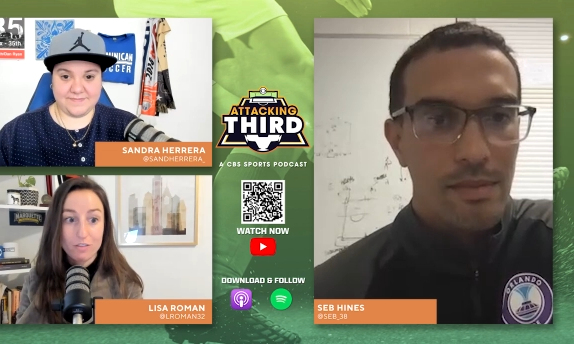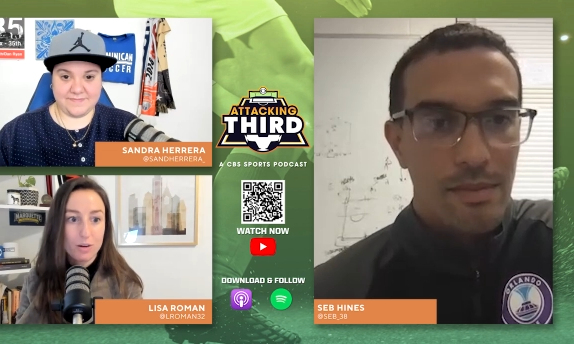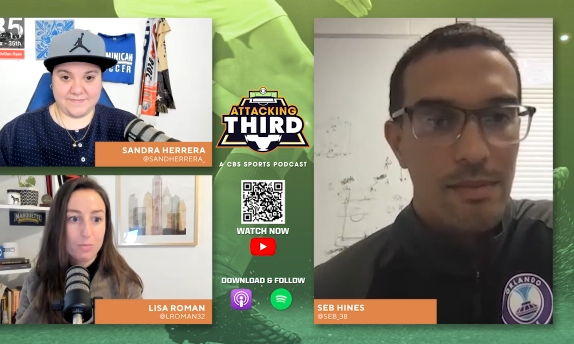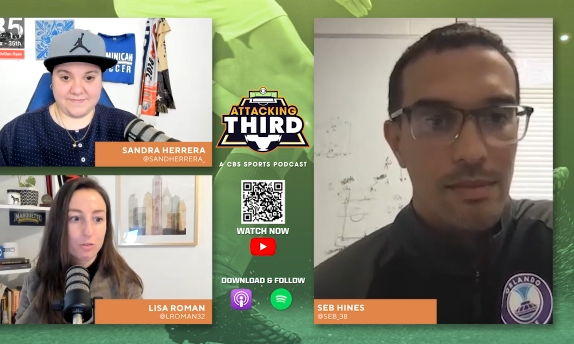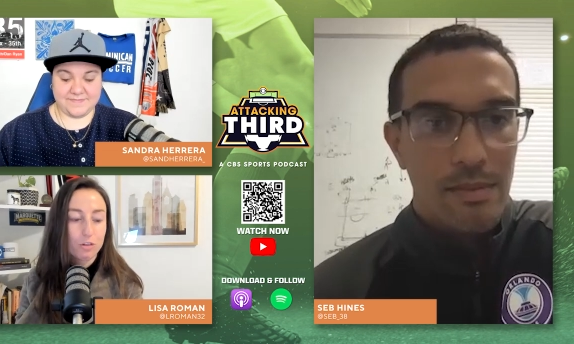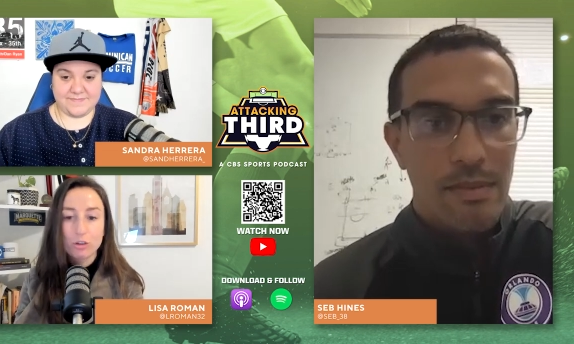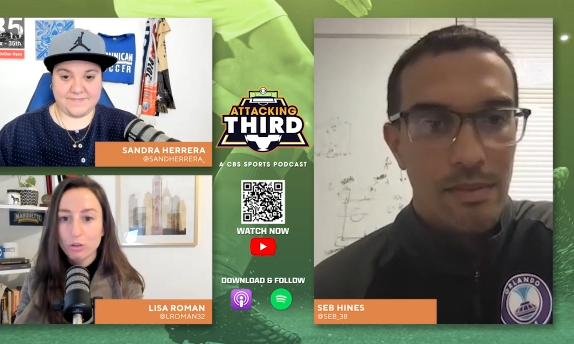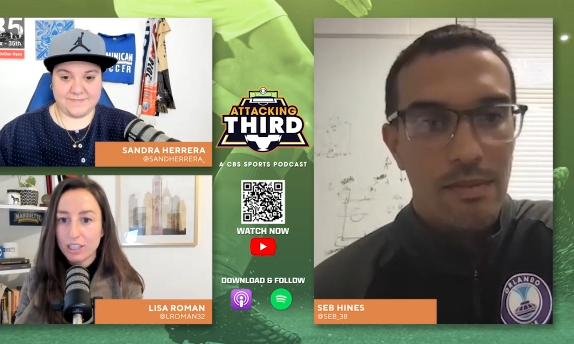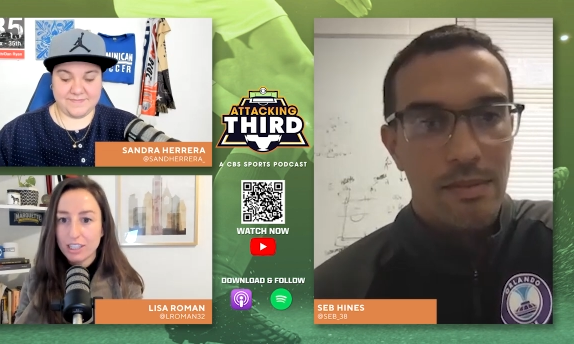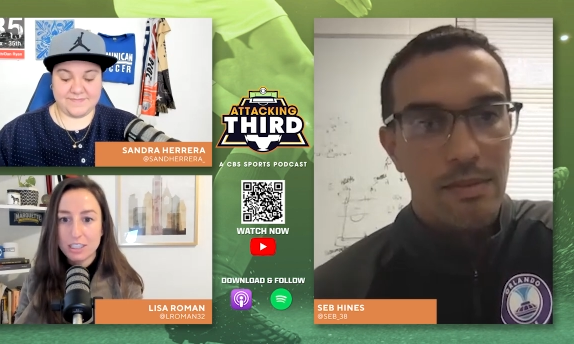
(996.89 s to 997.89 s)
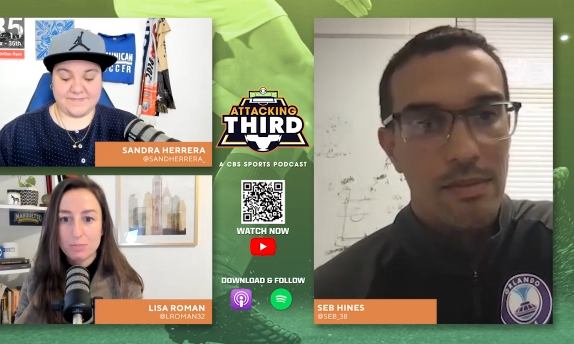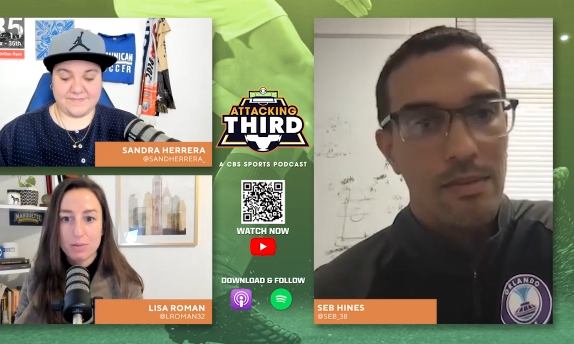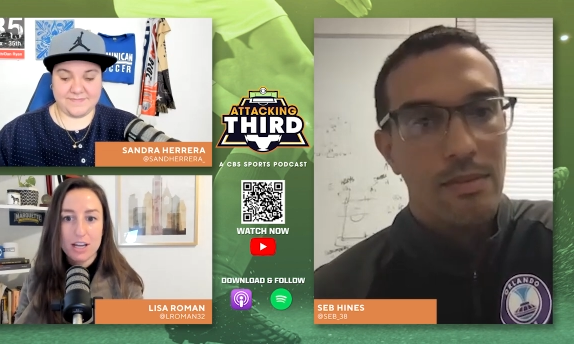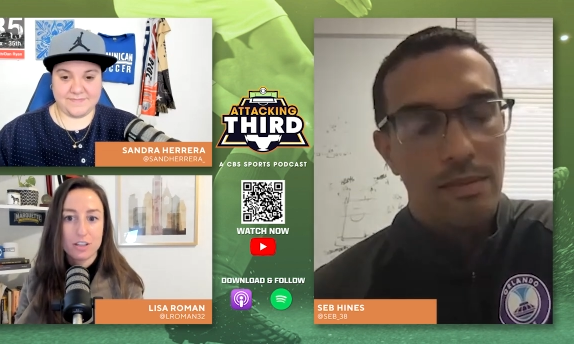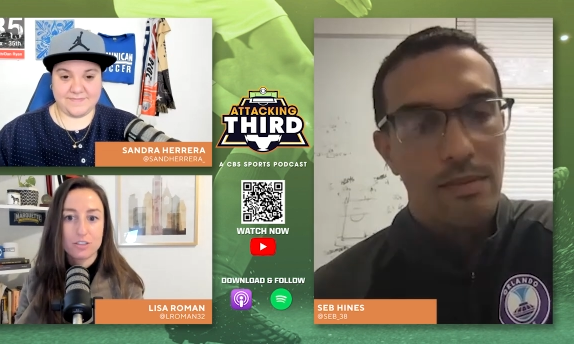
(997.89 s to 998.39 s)
Speaker 1: from recruiting these
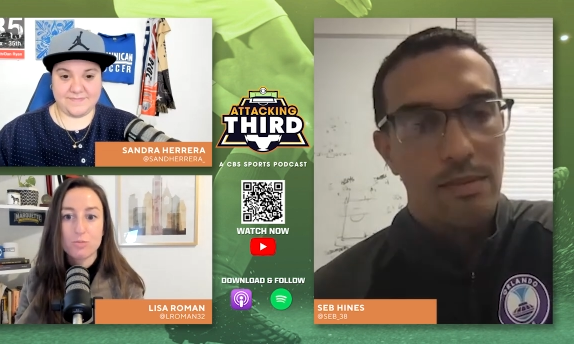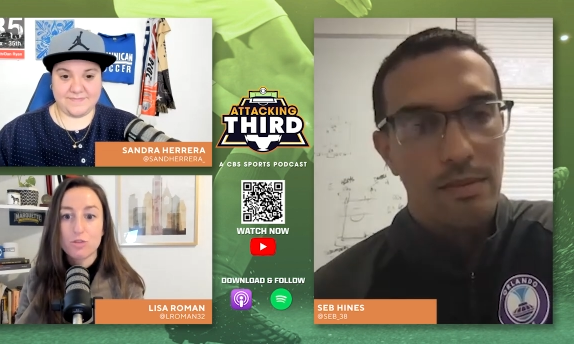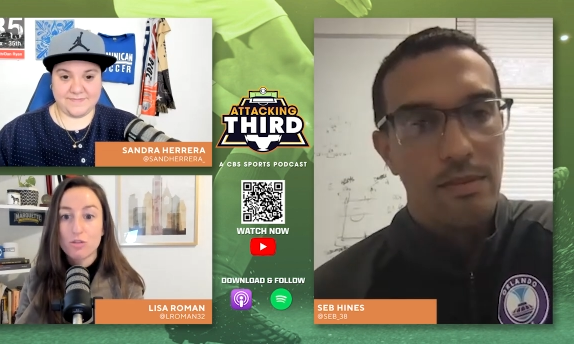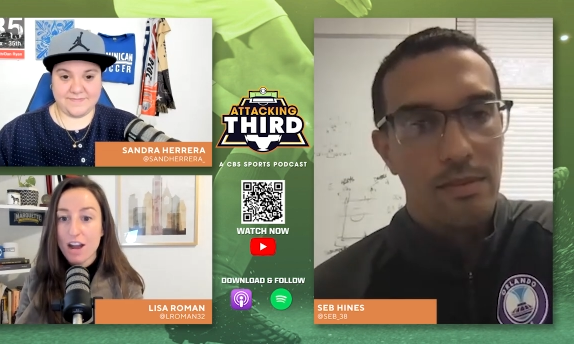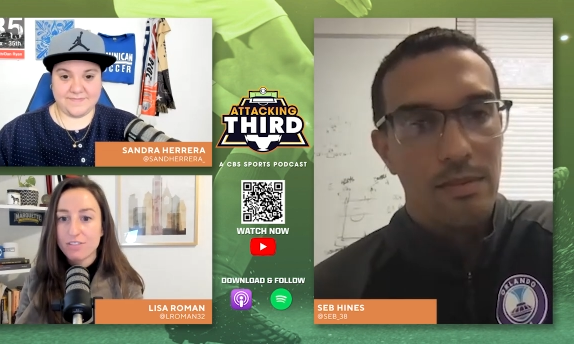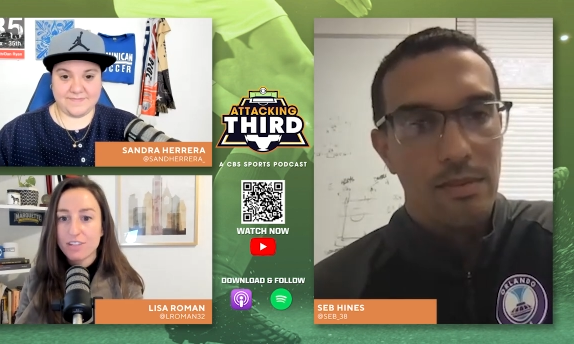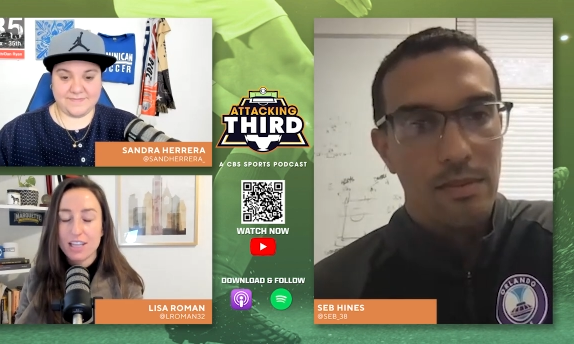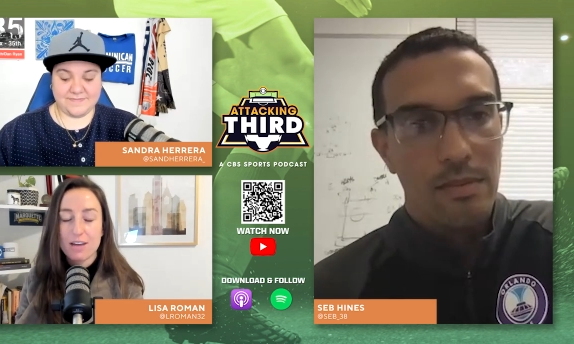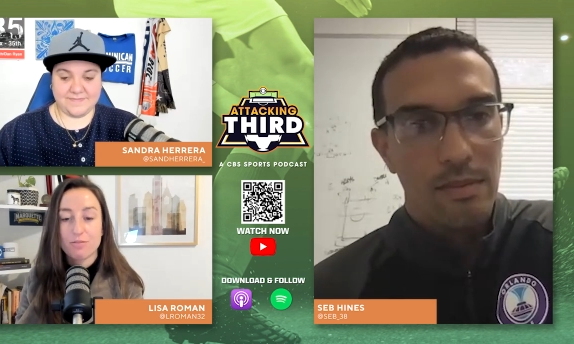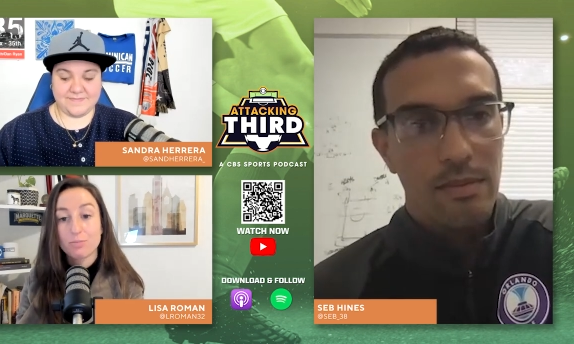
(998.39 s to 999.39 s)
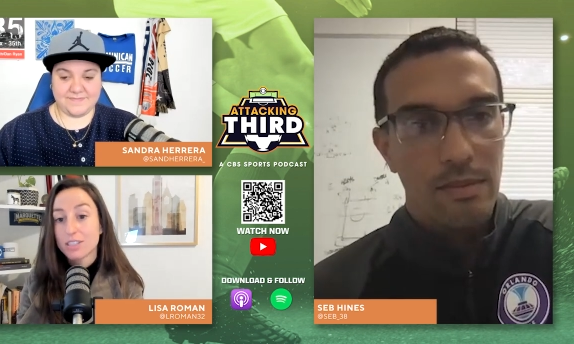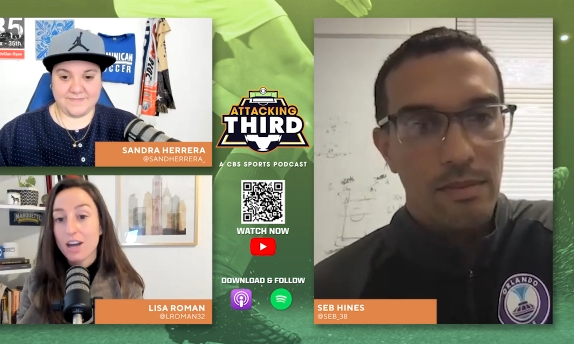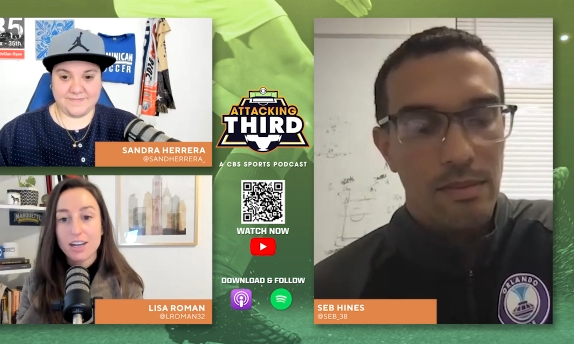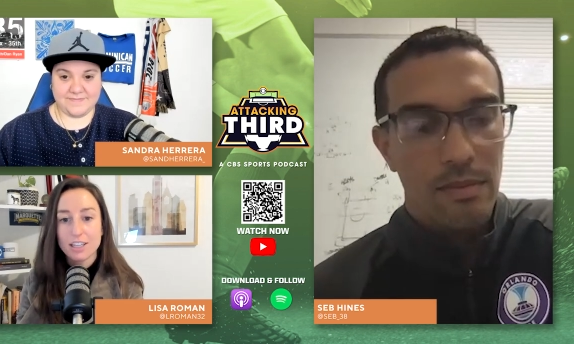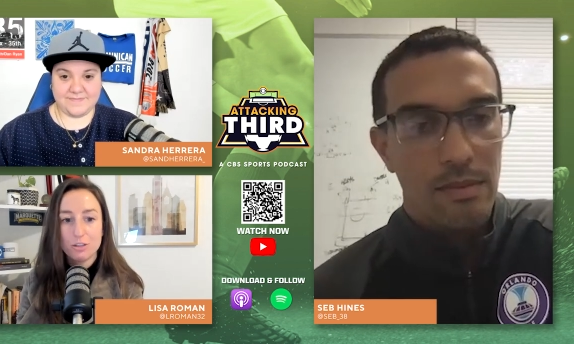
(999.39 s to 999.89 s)
players, from drafting them, from
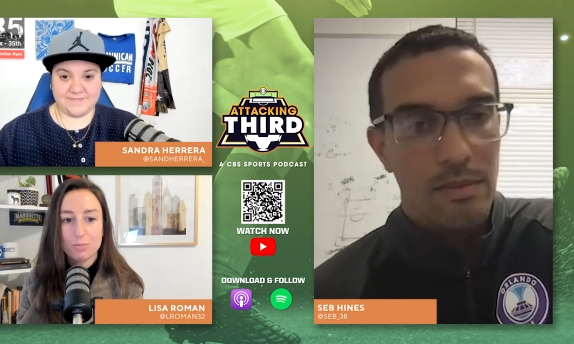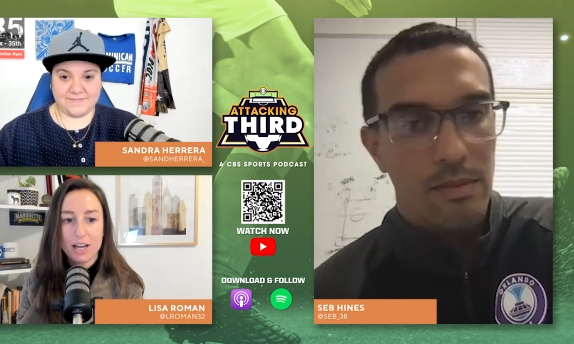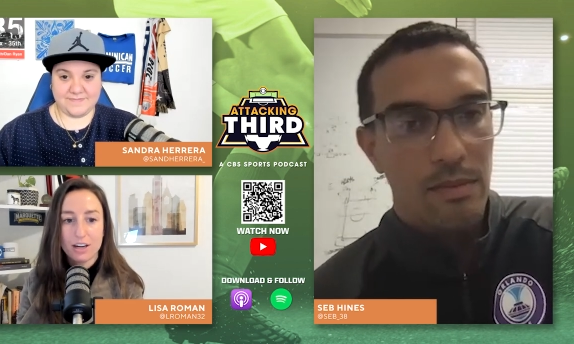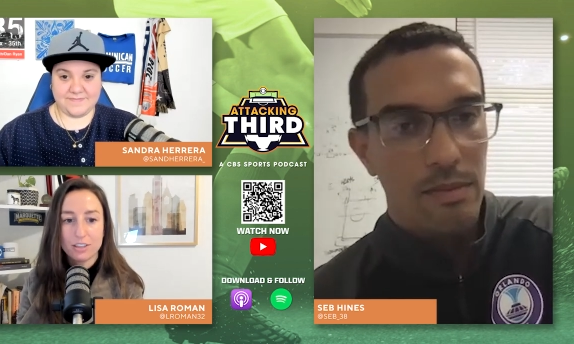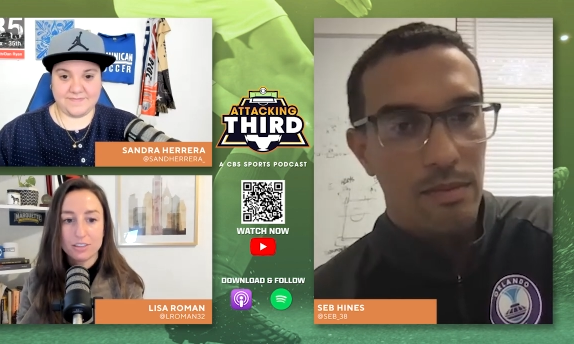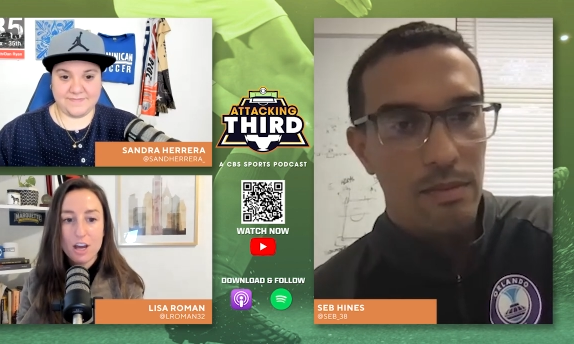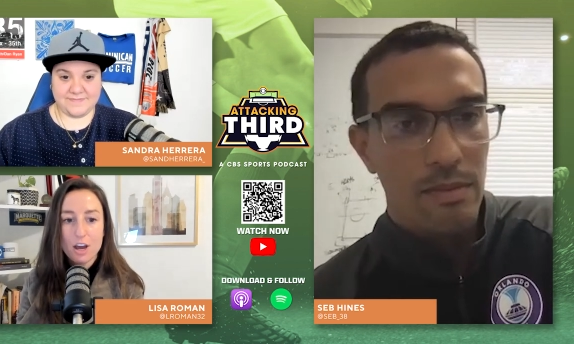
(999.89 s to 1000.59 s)
signing new players